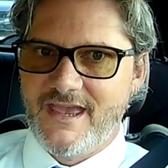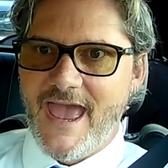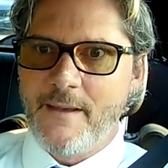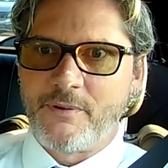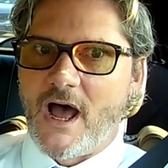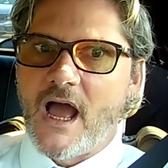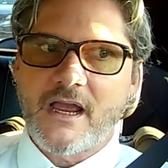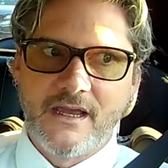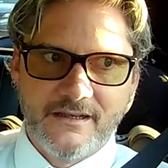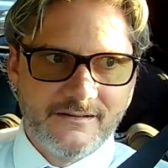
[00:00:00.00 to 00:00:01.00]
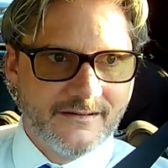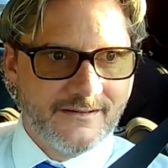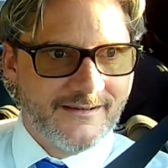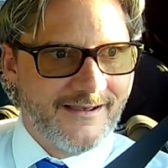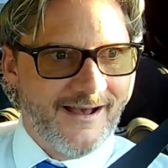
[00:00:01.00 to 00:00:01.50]
epoch
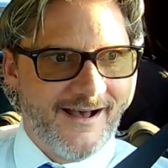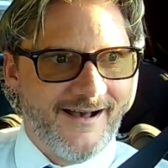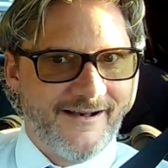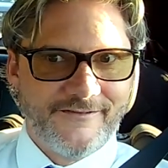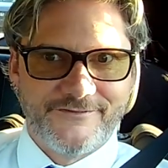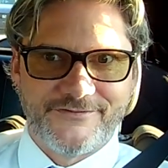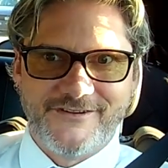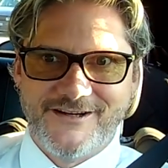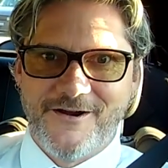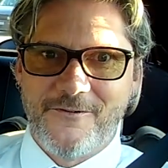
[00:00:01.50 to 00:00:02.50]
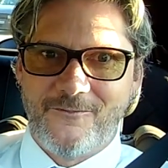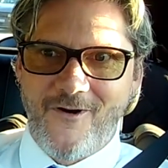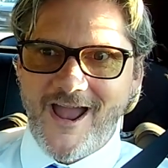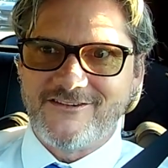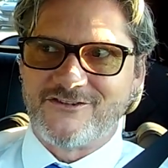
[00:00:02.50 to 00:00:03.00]
of
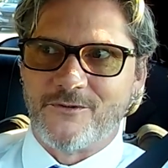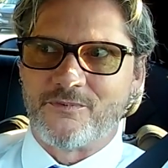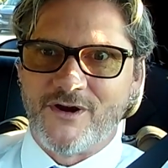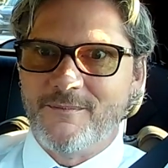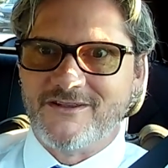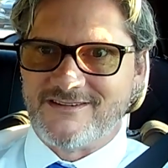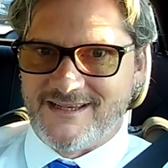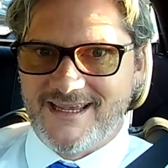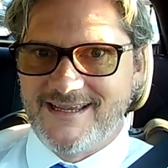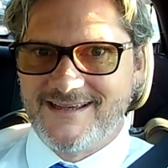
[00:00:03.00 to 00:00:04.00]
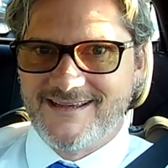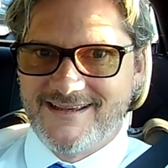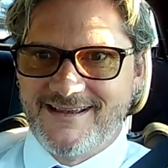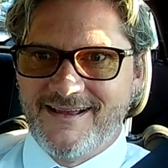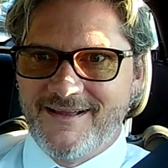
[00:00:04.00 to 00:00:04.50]
white supremacy,
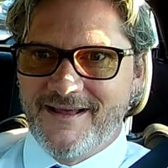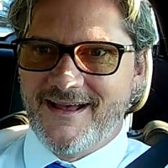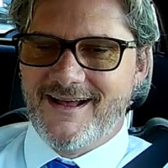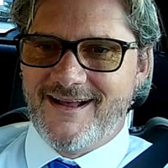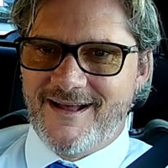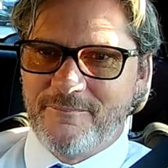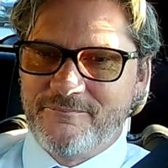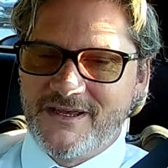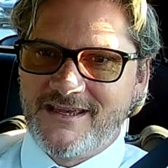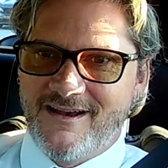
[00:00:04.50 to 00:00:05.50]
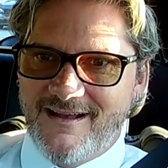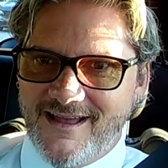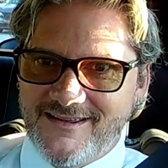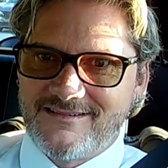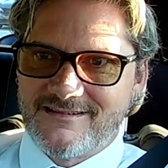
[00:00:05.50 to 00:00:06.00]

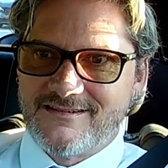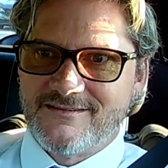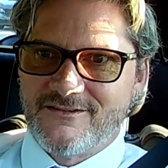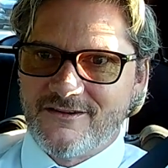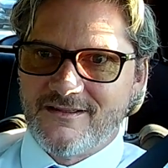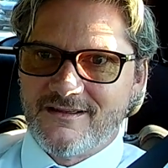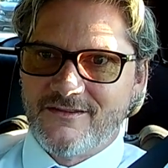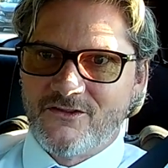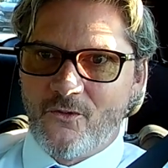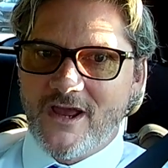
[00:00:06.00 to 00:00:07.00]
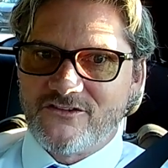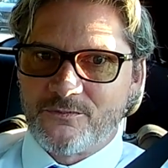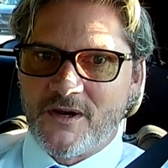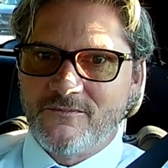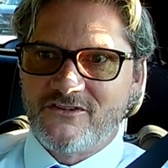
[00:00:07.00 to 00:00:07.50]
because the white
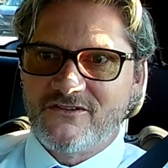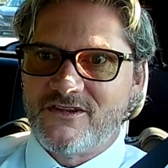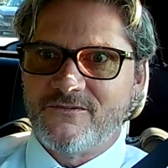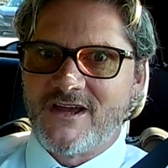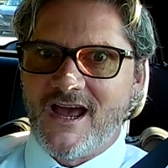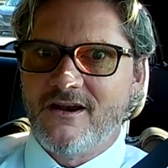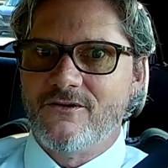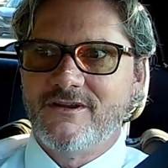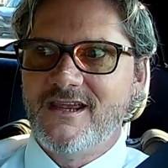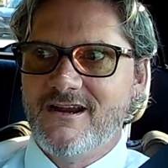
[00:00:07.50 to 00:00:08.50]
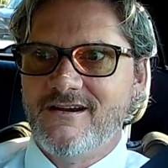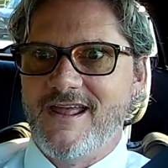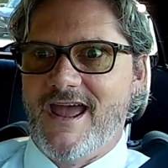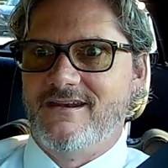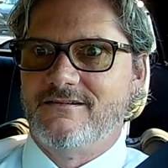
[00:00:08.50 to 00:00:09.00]
supremacists have got on the internet